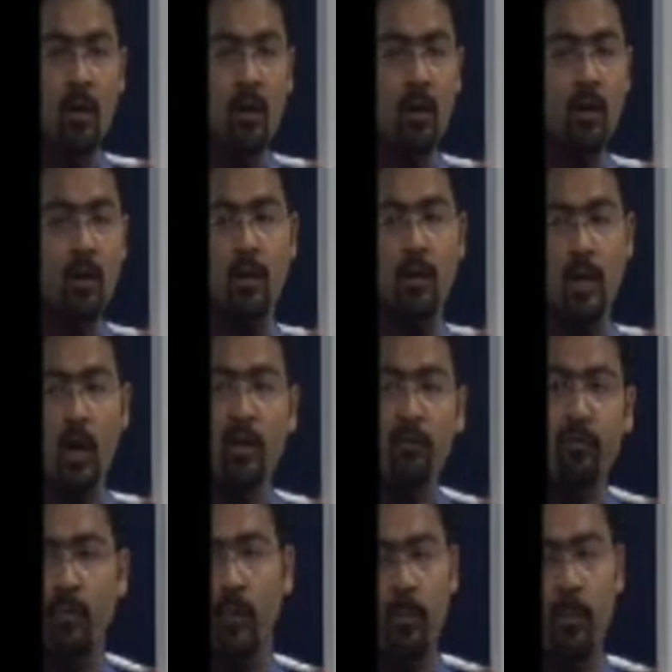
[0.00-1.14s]
Now if you
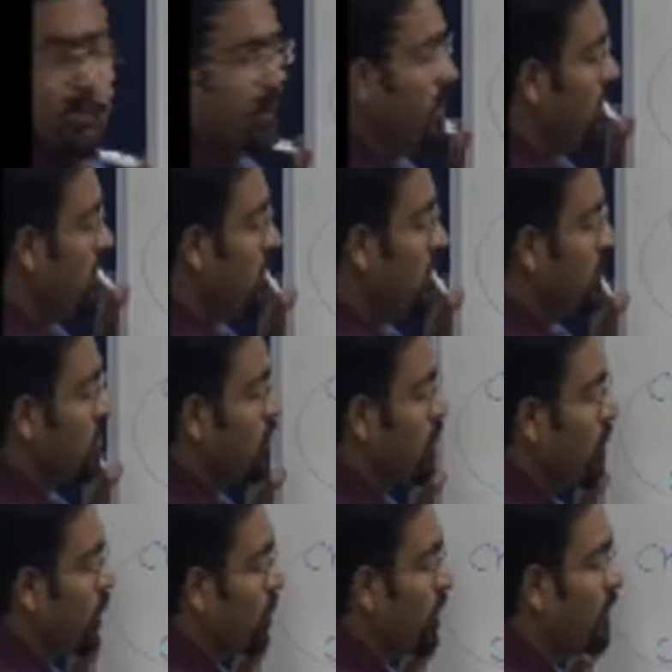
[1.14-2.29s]
remember, so
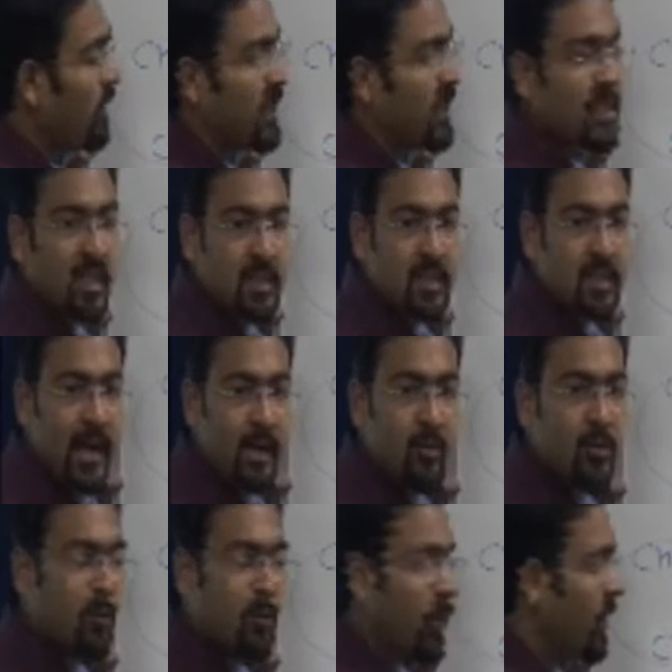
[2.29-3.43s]
when we discussed the hydrogen
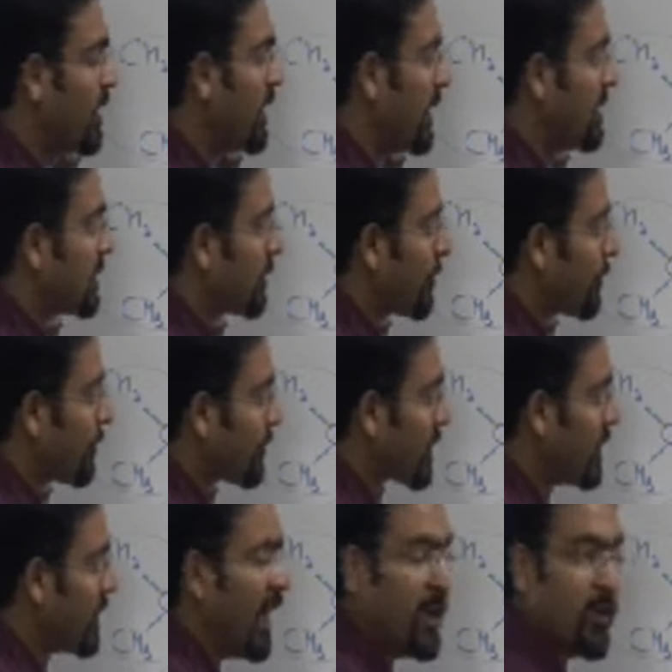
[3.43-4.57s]
bonding case, the
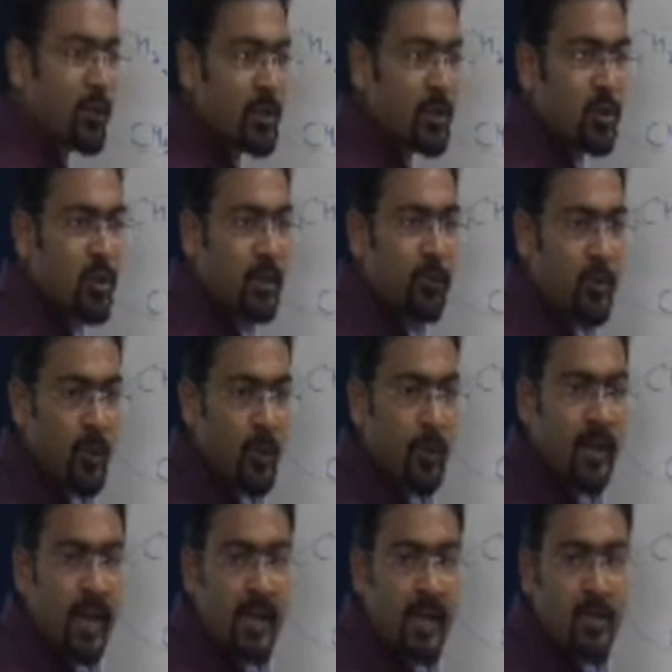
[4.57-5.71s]
hydrogen should be
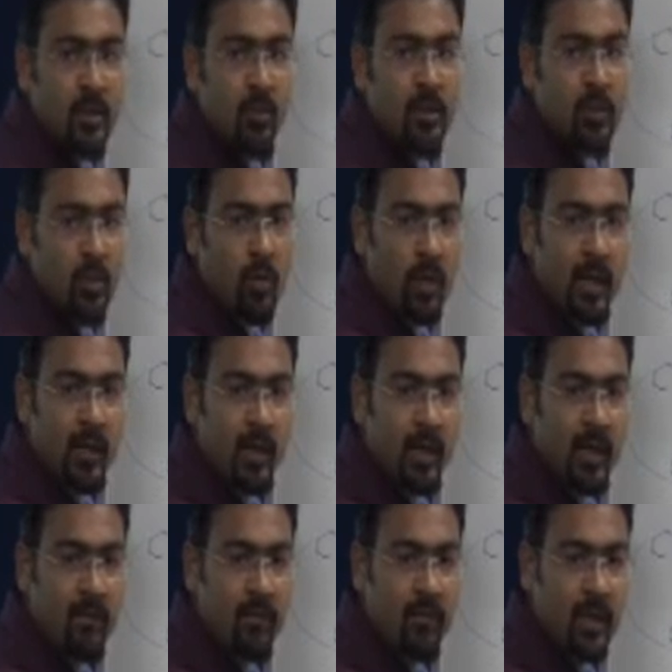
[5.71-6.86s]
attached to a strong electronegative
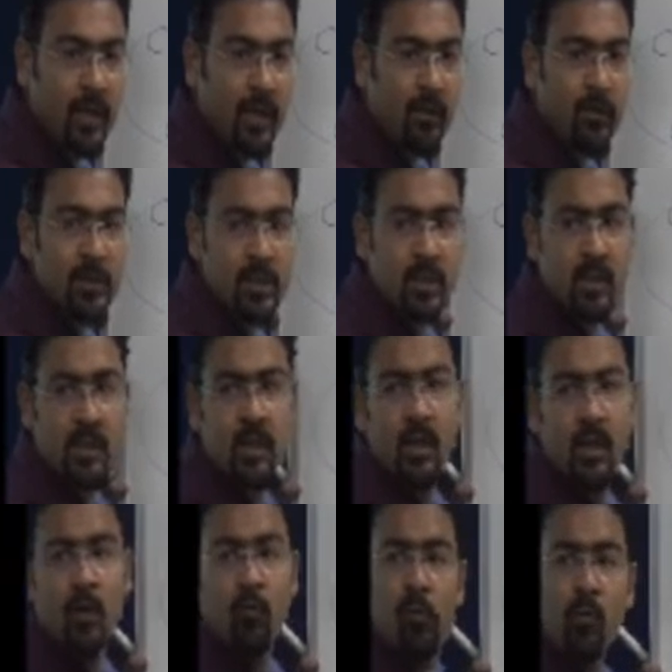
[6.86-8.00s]
element, which is
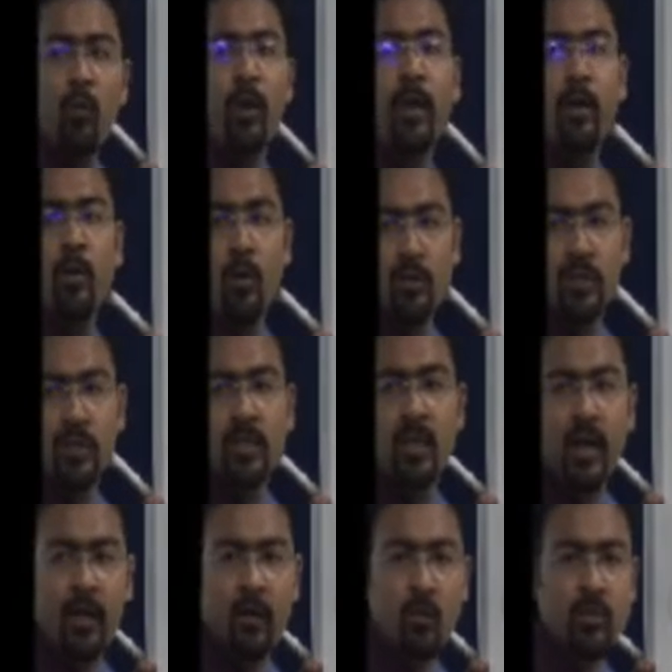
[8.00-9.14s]
fluorine, oxygen,
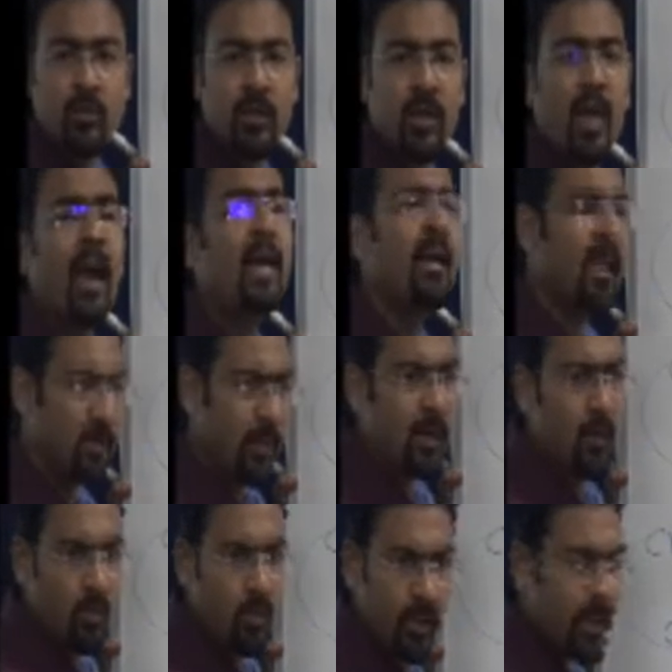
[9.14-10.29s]
nitrogen, and can be
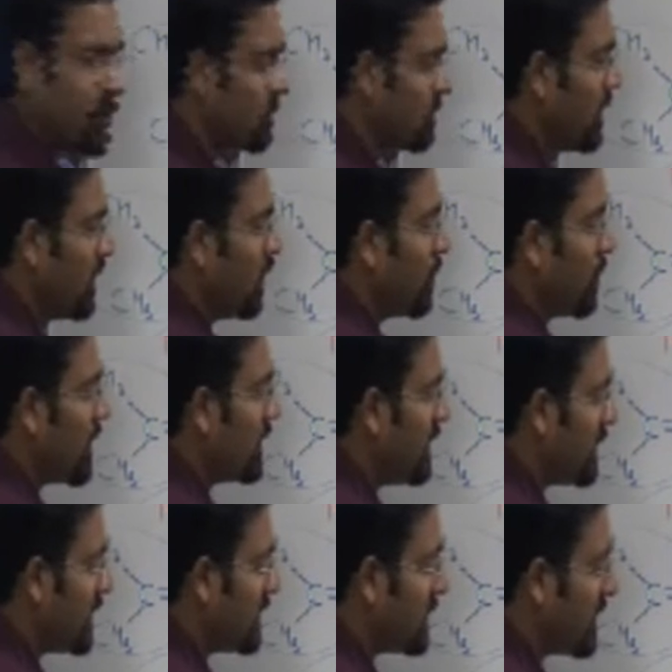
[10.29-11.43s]
chlorine.
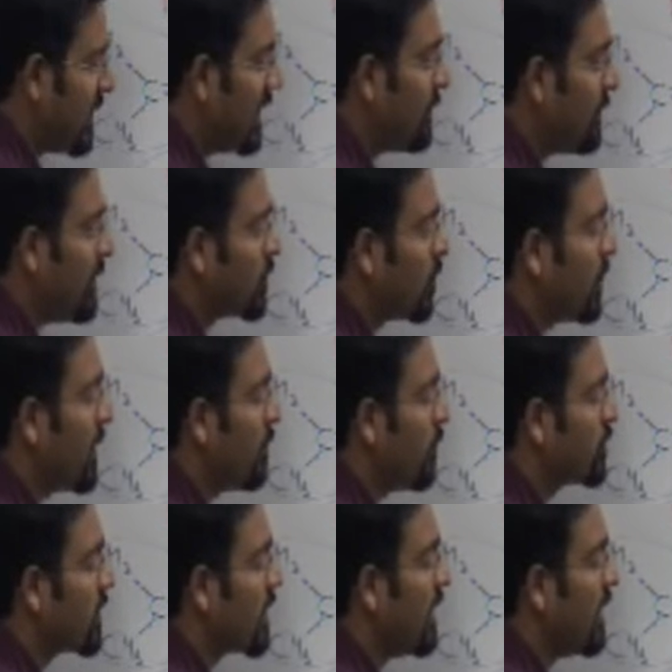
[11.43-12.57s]
The element should be able to
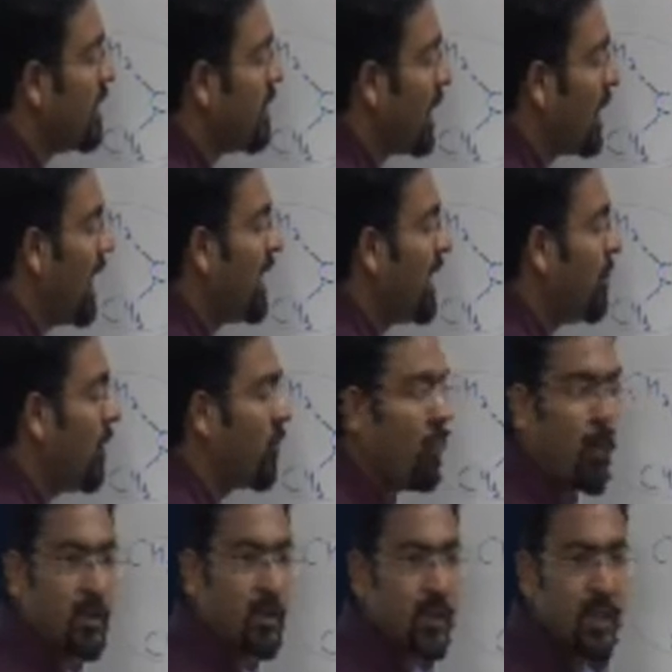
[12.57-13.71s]
generate high amount of
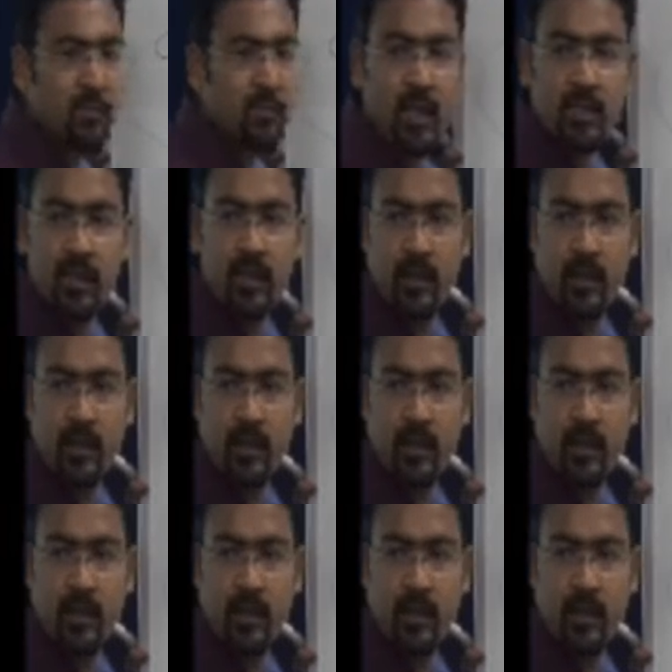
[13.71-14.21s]
positive charge here.